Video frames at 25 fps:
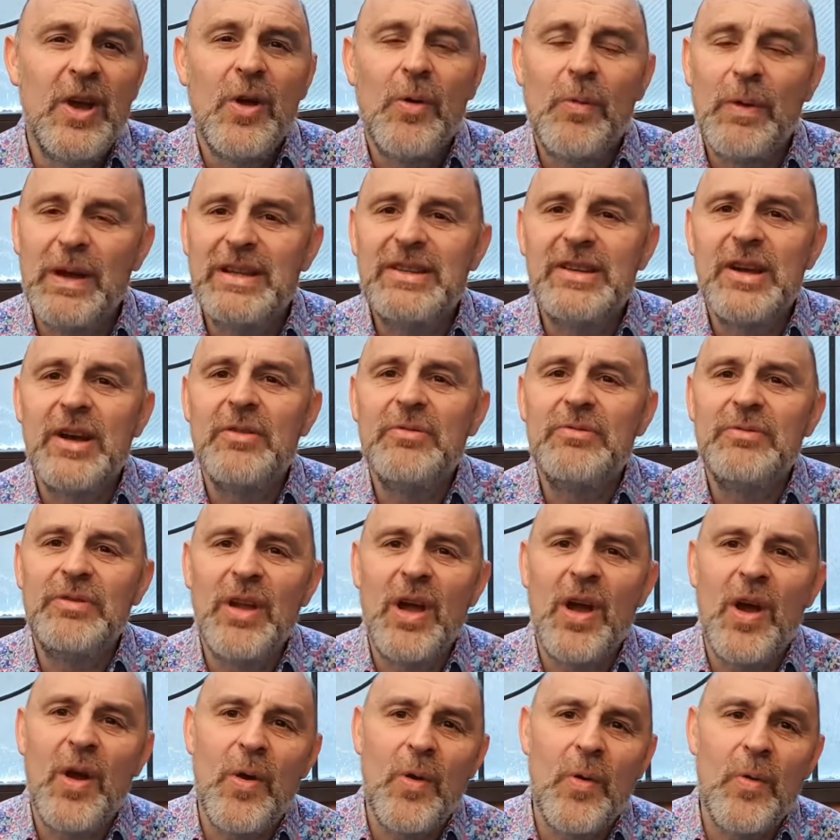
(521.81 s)
We don't
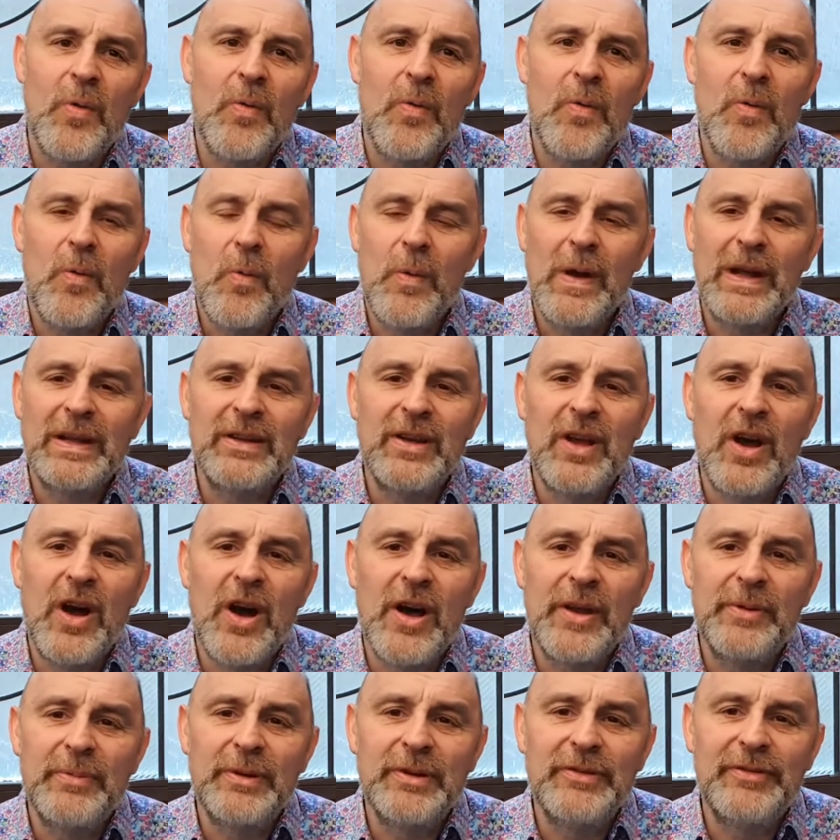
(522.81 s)
know when
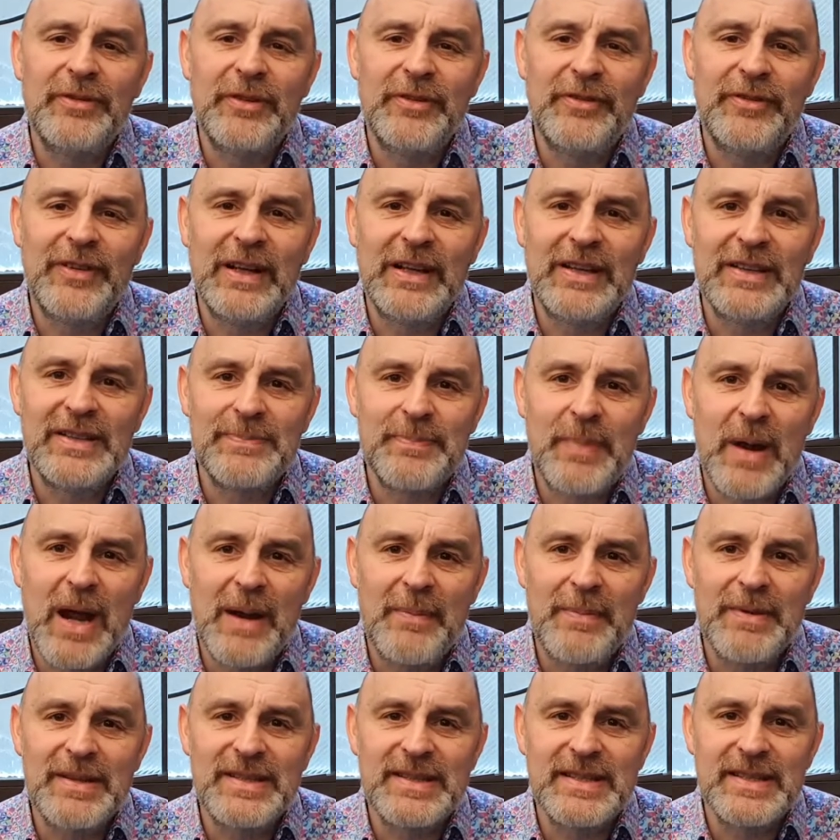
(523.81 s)
God will fulfill his
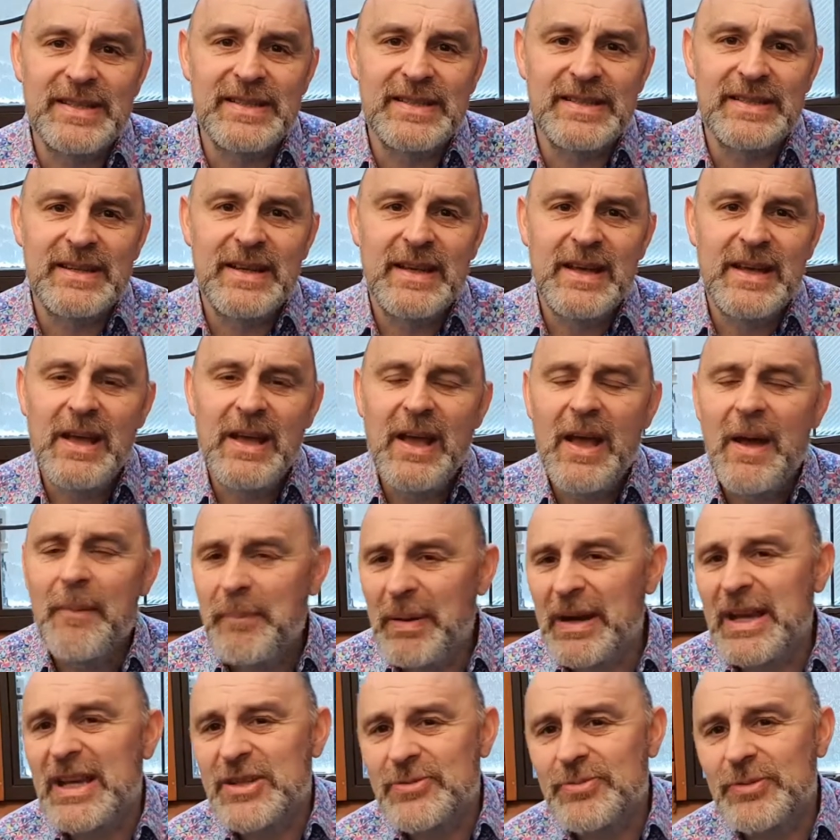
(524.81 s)
purposes.
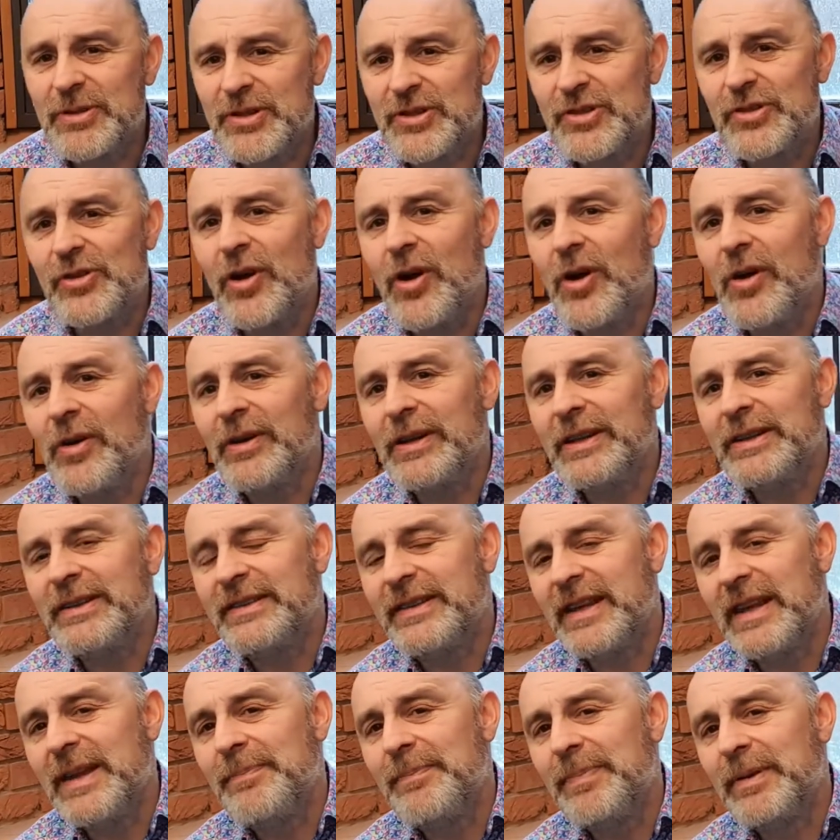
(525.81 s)
But as we're drawn
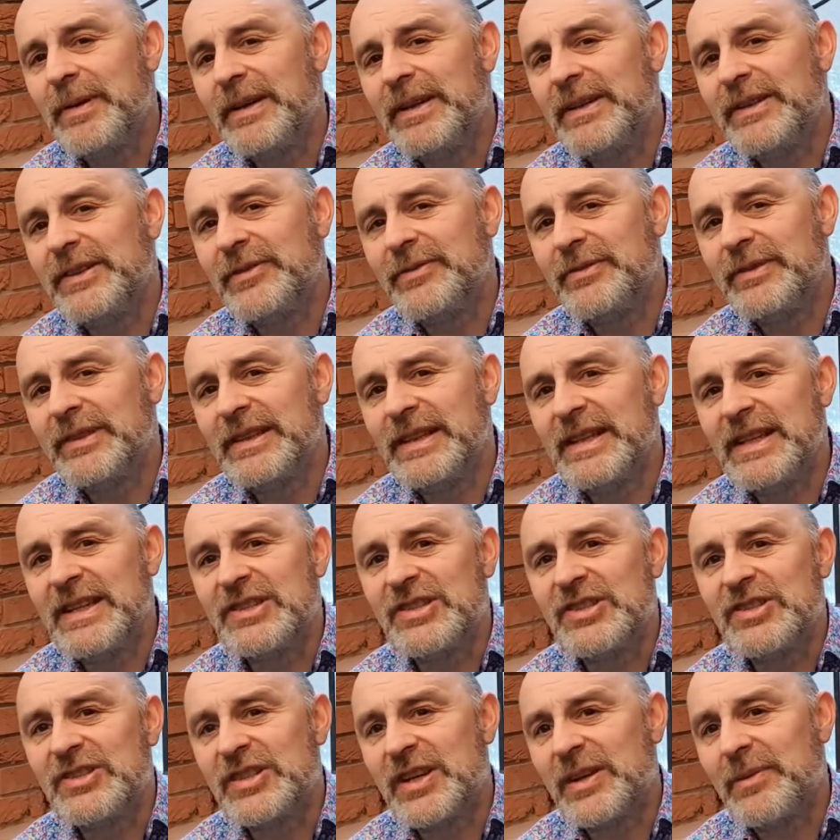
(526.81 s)
deeper into
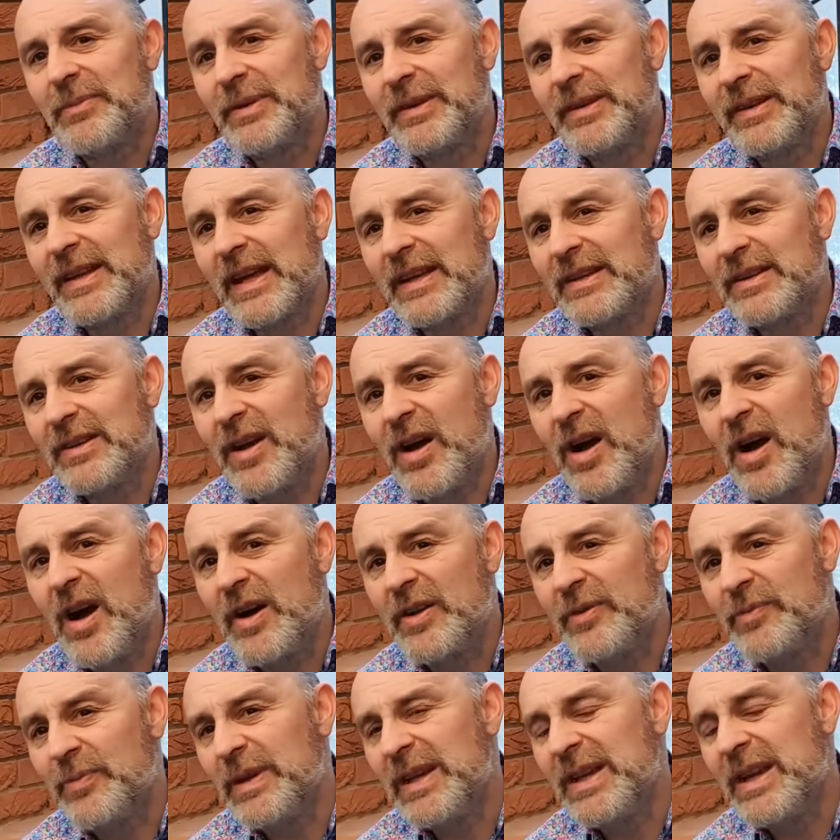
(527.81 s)
relationship with that
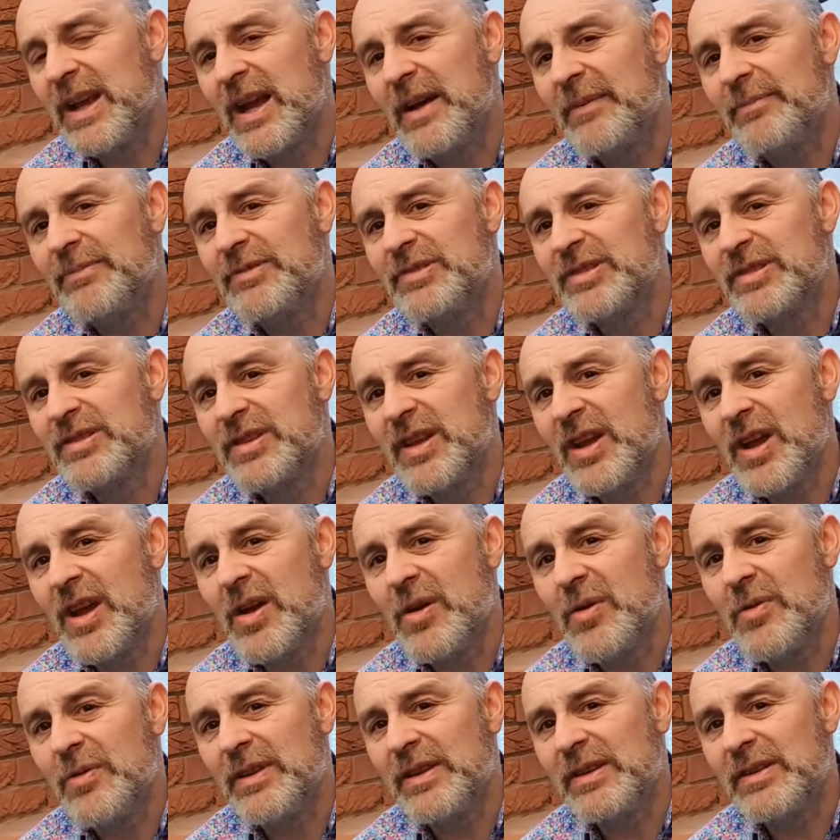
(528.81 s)
God, we come to
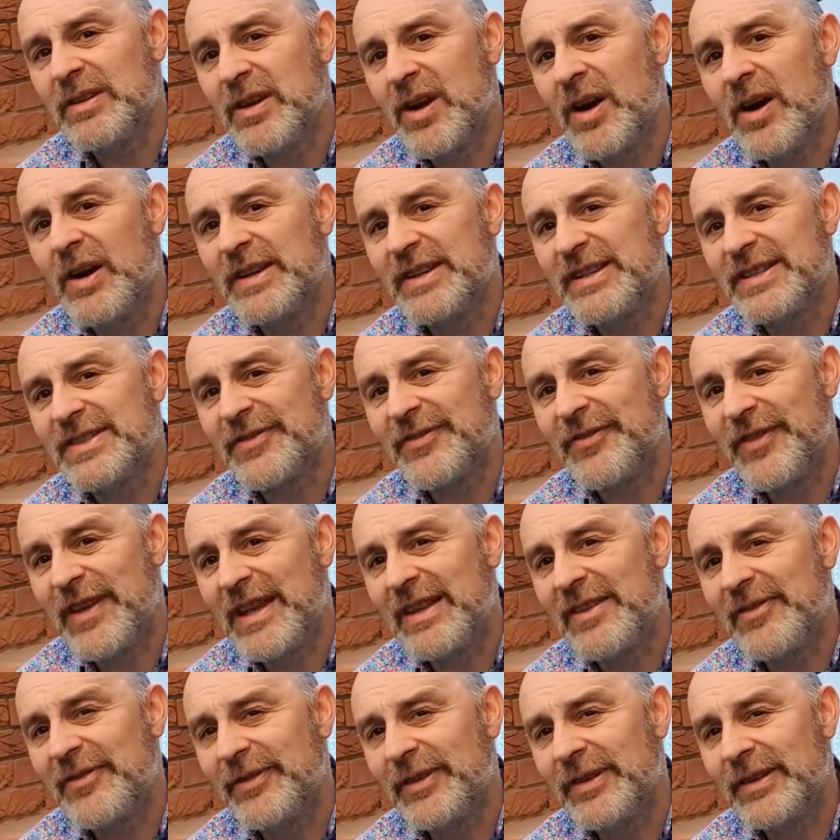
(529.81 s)
know that God is
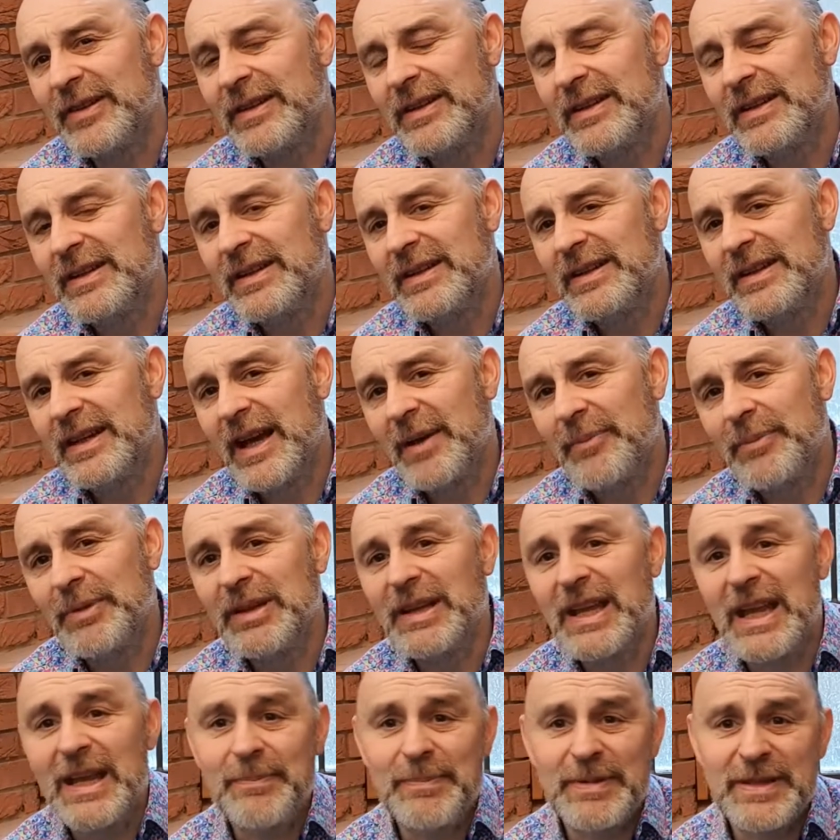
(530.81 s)
faithful and will
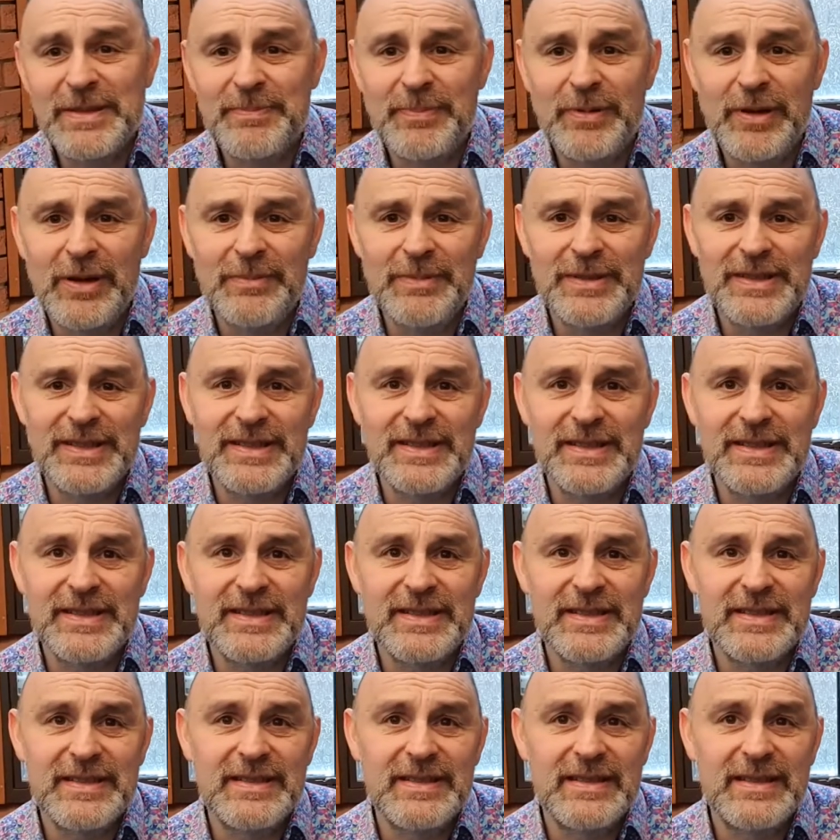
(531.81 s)
keep his
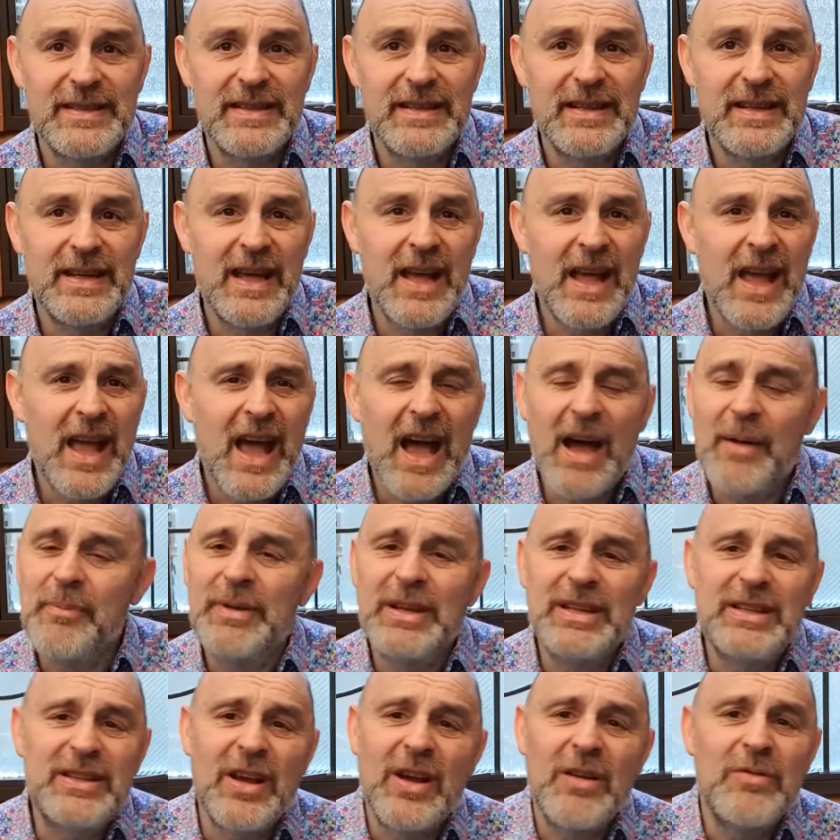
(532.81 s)
promises. And
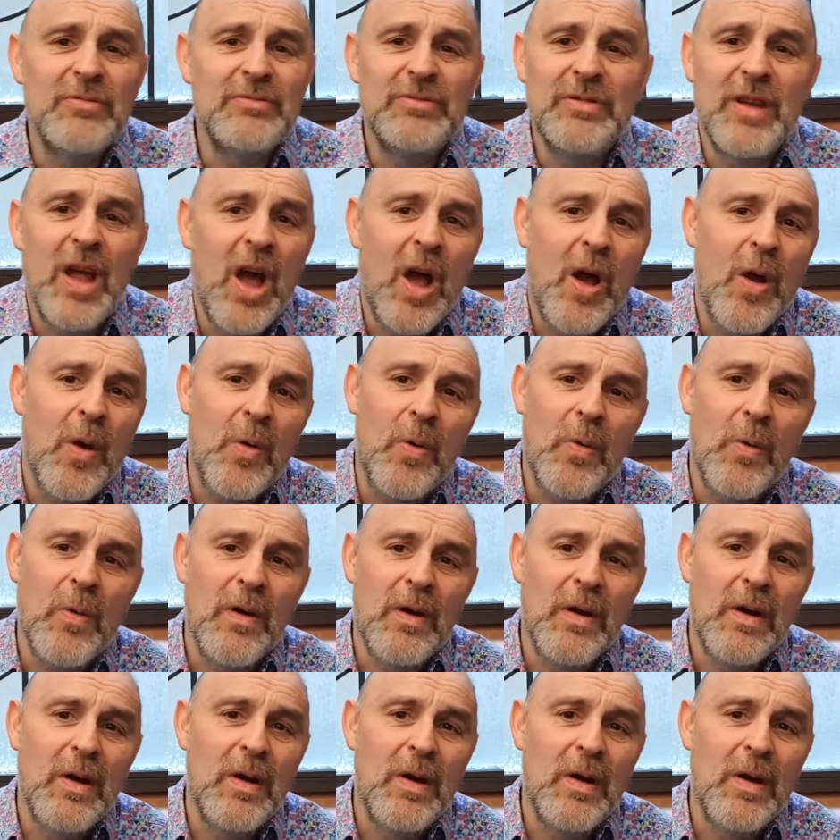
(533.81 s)
we don't know